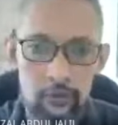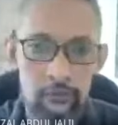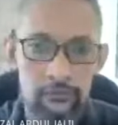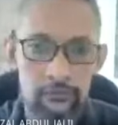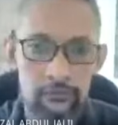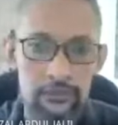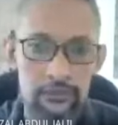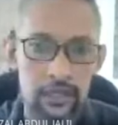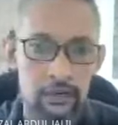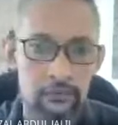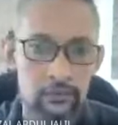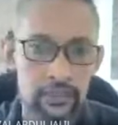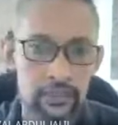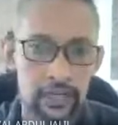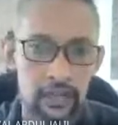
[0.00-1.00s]
this kind
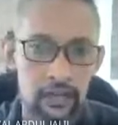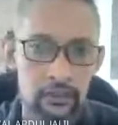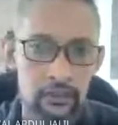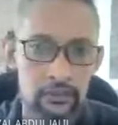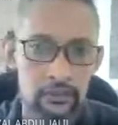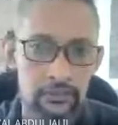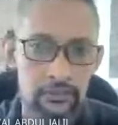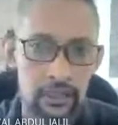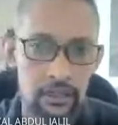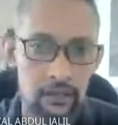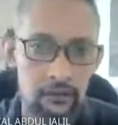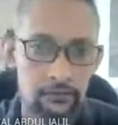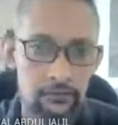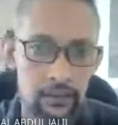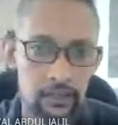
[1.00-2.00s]

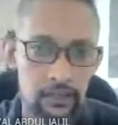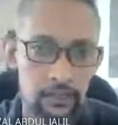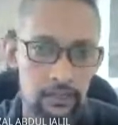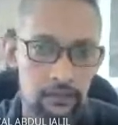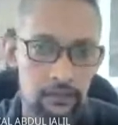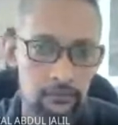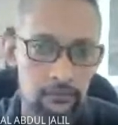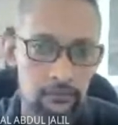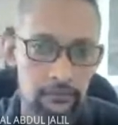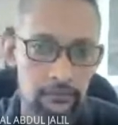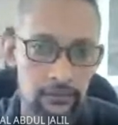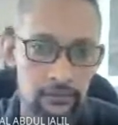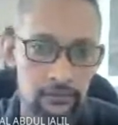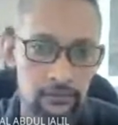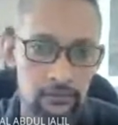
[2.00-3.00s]
of
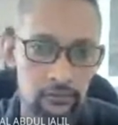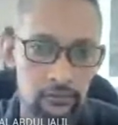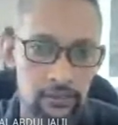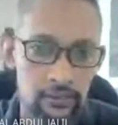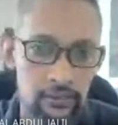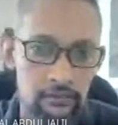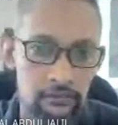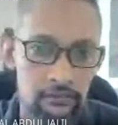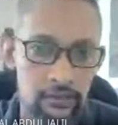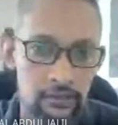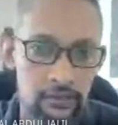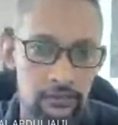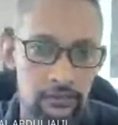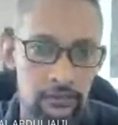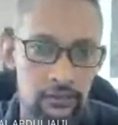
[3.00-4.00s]
reference over here
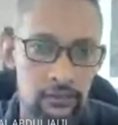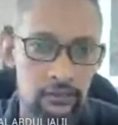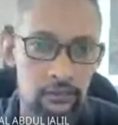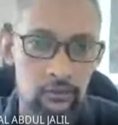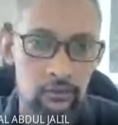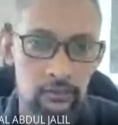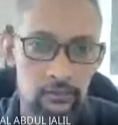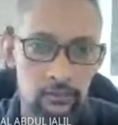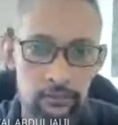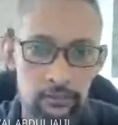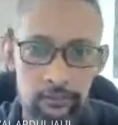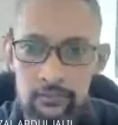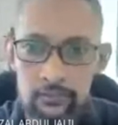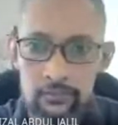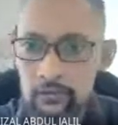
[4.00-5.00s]
first.
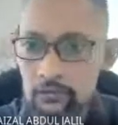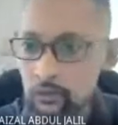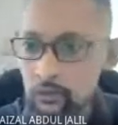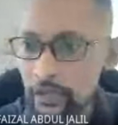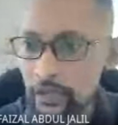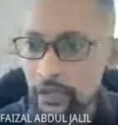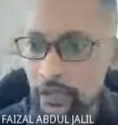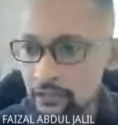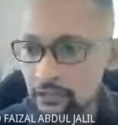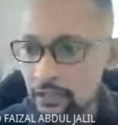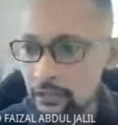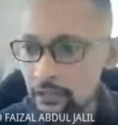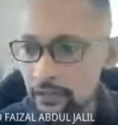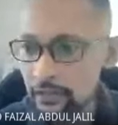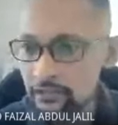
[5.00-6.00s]
So I can actually
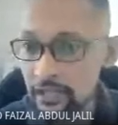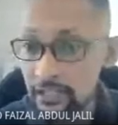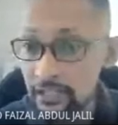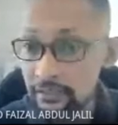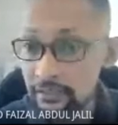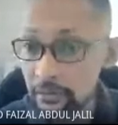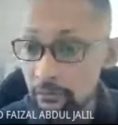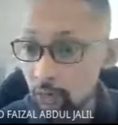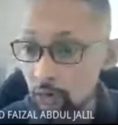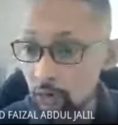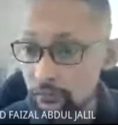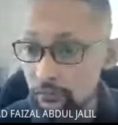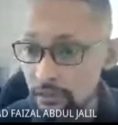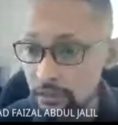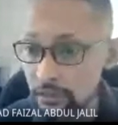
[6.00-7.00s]
start a bit more further